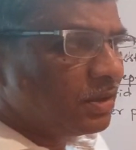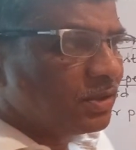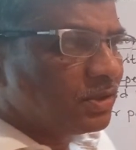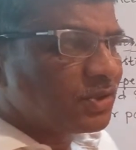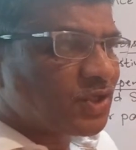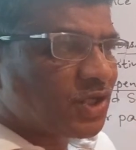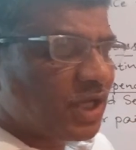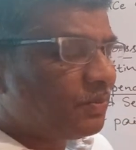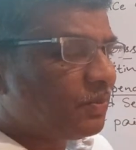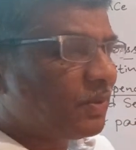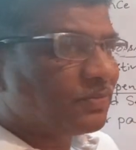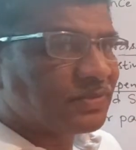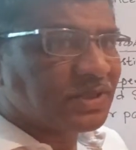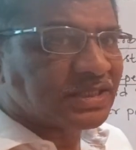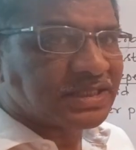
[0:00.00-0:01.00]
shape
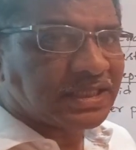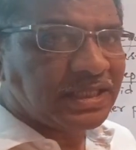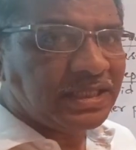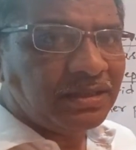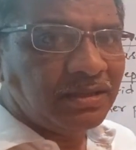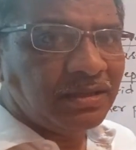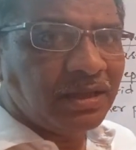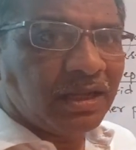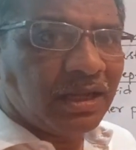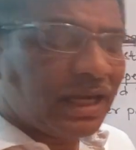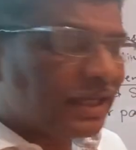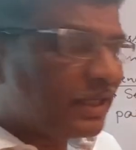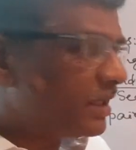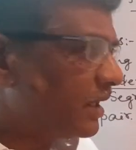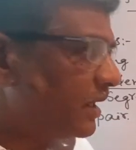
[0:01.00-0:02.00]
of the seed
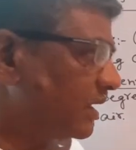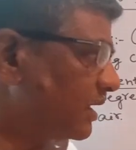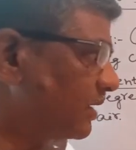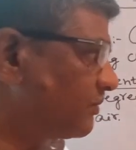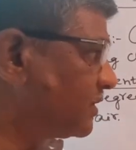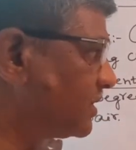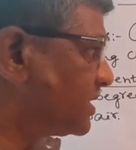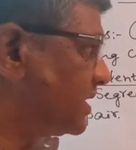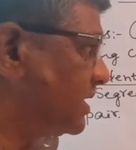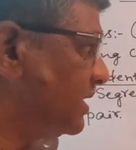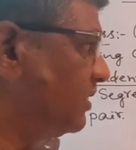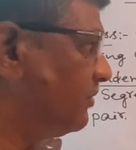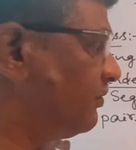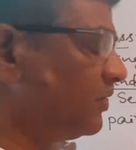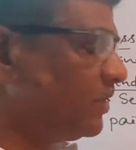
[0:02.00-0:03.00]
and color of the seed,
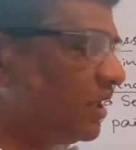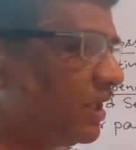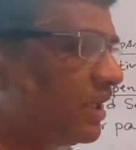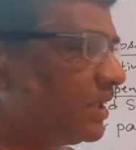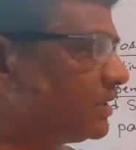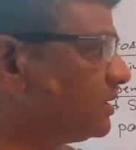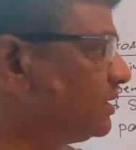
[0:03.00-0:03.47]
if we take it,